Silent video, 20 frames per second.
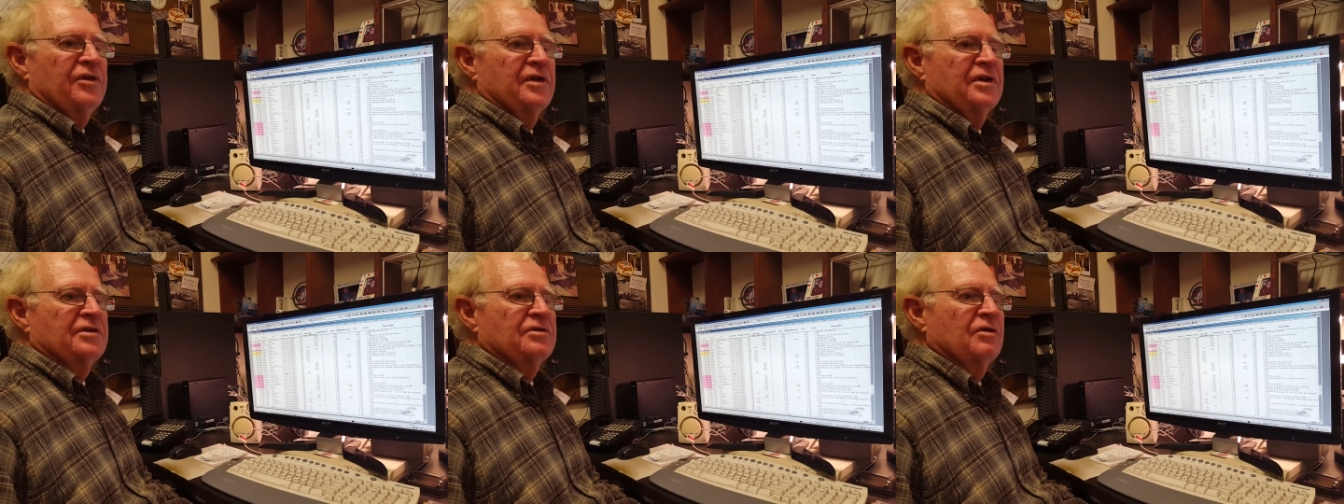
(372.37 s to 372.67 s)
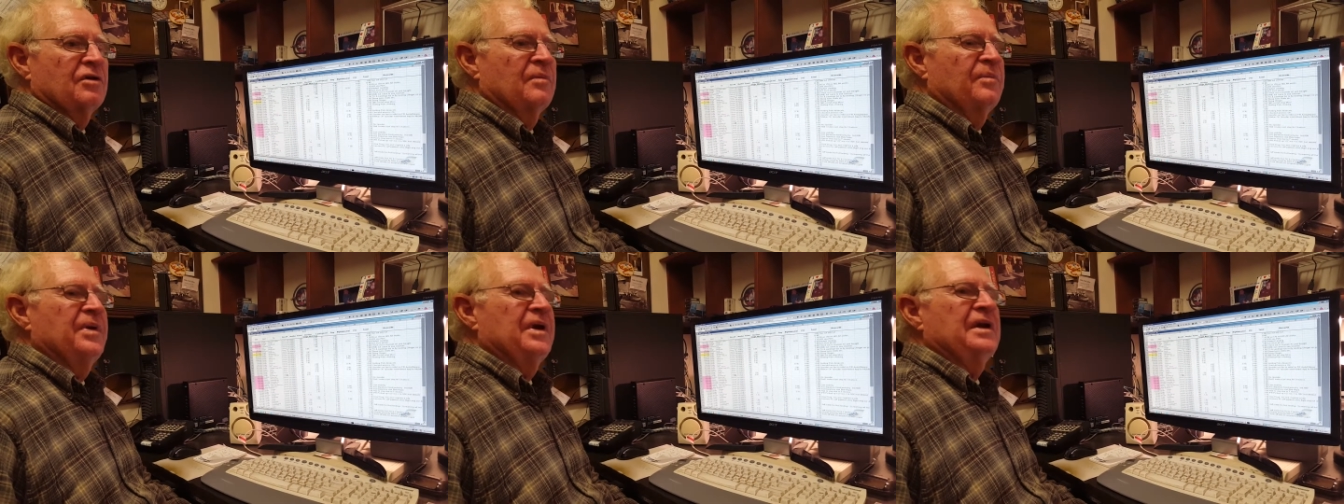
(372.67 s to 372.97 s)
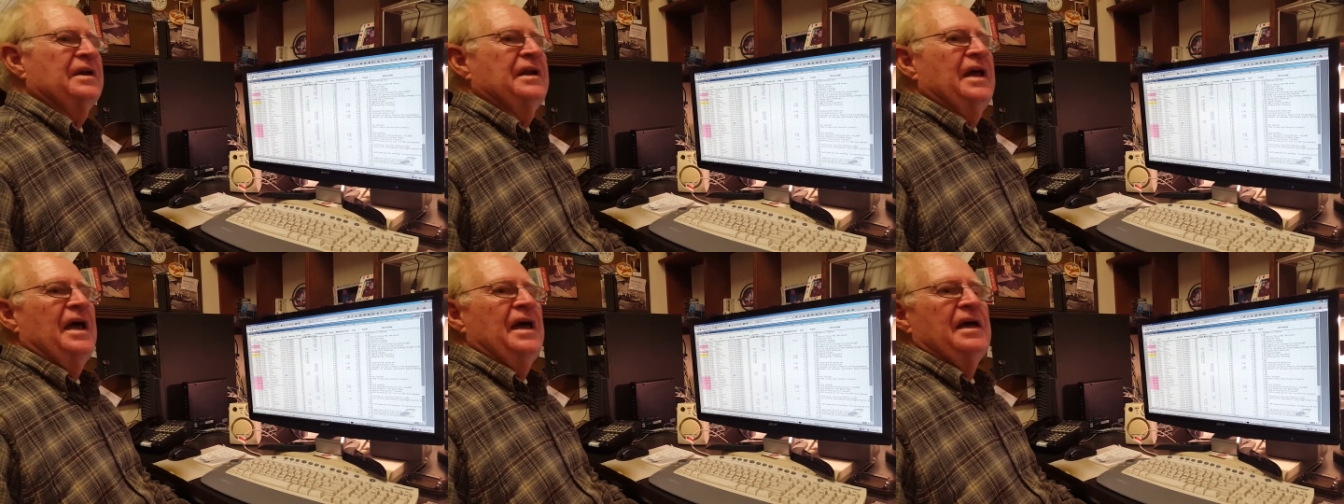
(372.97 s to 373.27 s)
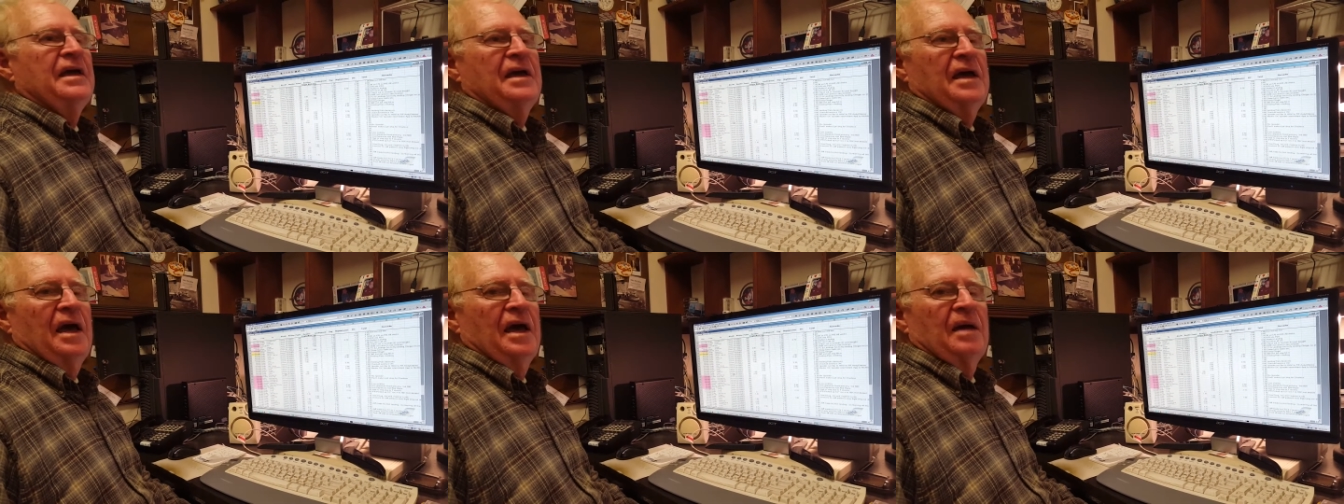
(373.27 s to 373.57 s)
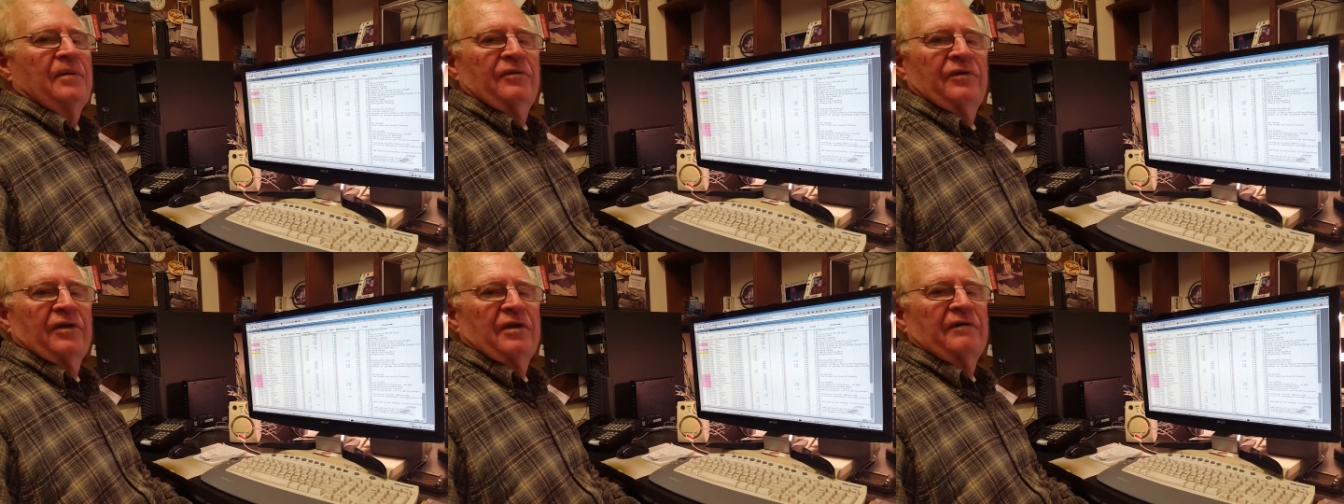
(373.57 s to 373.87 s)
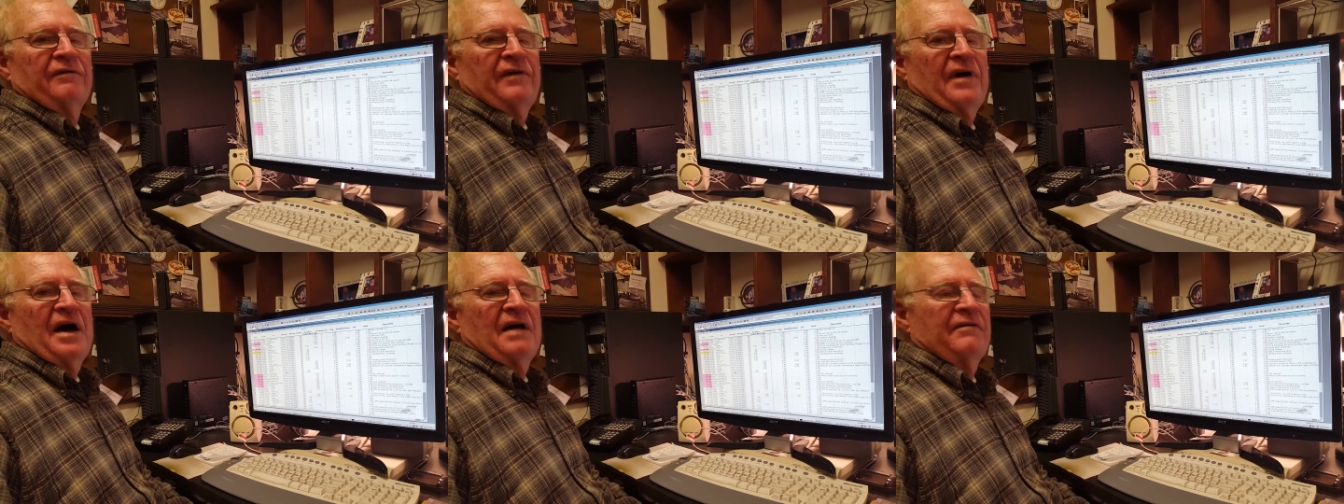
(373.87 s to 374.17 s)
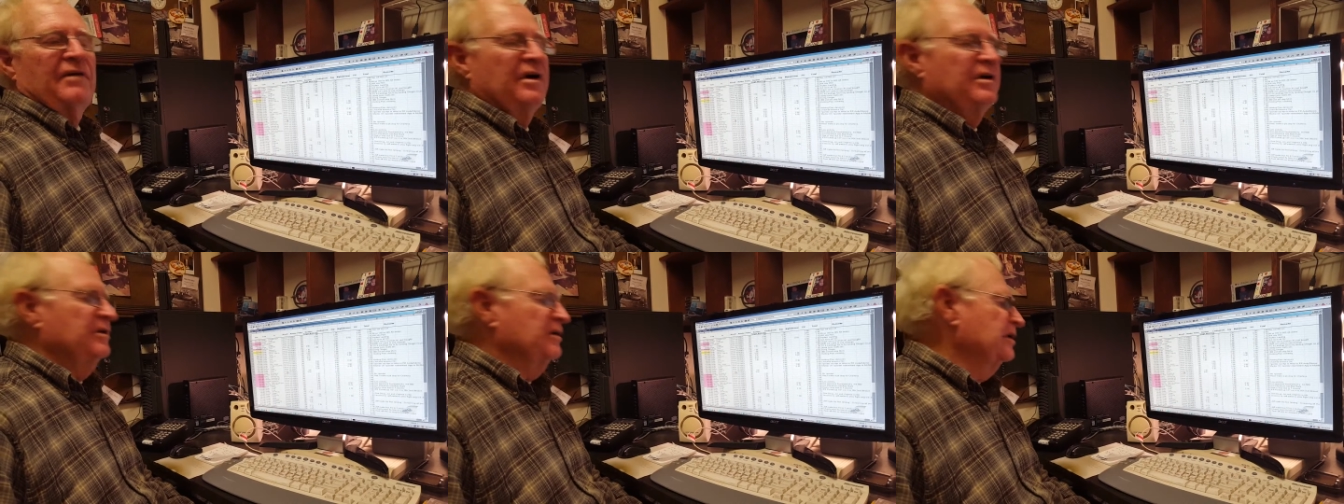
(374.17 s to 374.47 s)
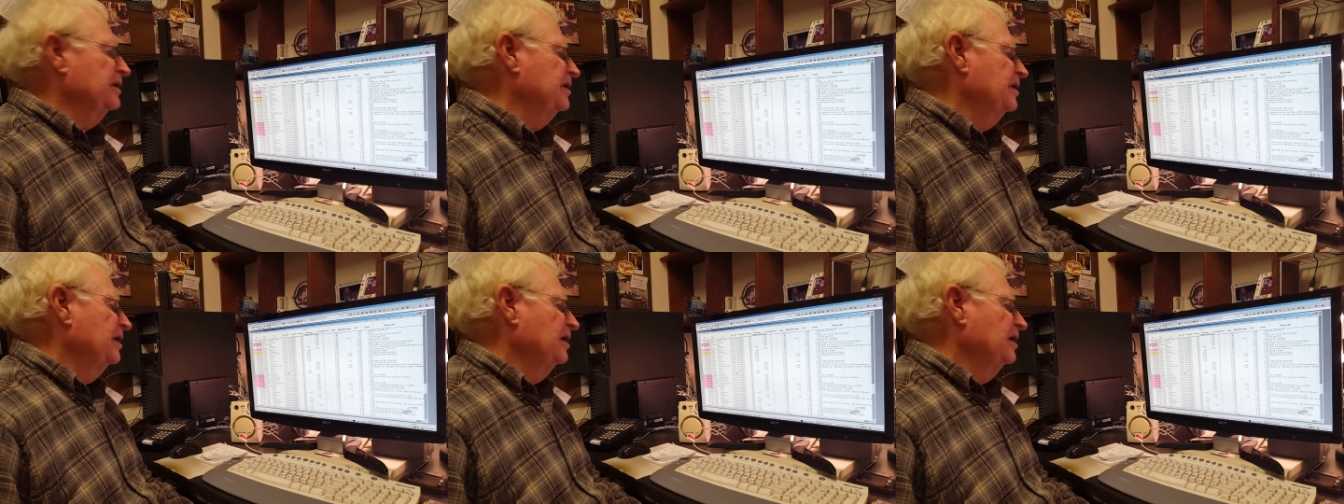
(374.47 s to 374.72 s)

And so the big day came for the 500,